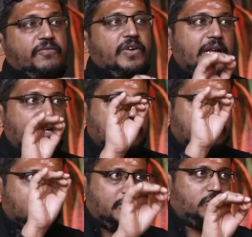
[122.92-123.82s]

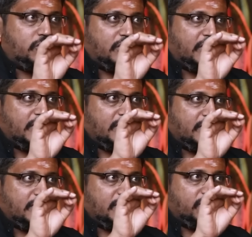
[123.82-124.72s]
faintest clue.
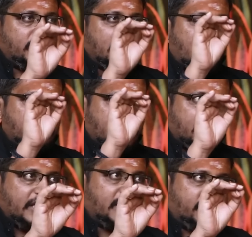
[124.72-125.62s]
Without
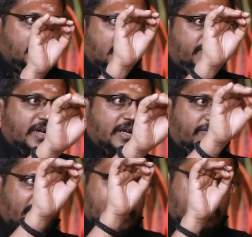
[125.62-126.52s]
uttering a word, if you can
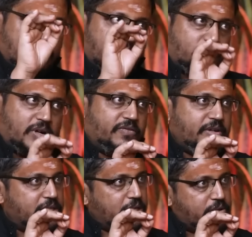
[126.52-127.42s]
find out that what
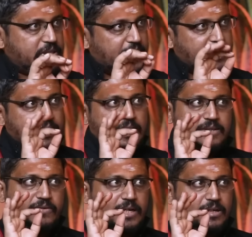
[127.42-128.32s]
Vija you are chanting, that
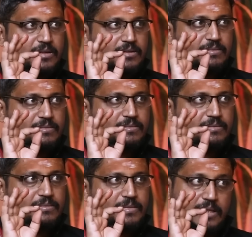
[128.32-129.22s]
is fine.
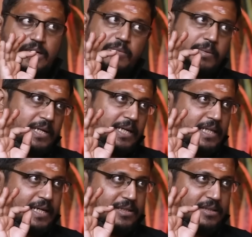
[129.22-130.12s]
And there are people
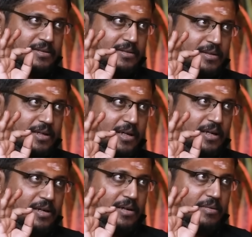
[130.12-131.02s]
like that.
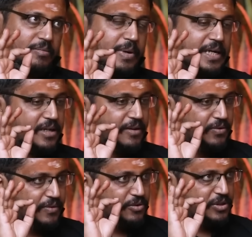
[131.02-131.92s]
But if
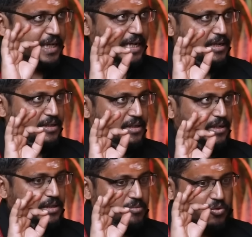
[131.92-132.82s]
you have to tell it,
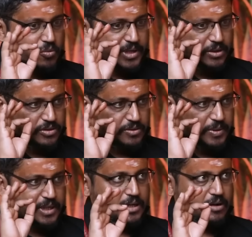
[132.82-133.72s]
the moment you
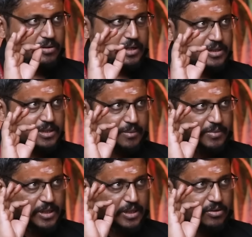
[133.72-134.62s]
speak it out and
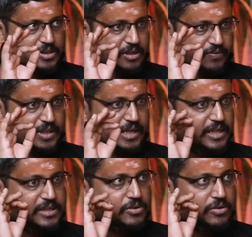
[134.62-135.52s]
something that you're serving, the
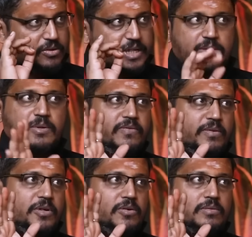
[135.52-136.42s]
energy is going to dissipate
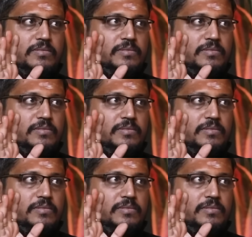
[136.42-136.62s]
from you.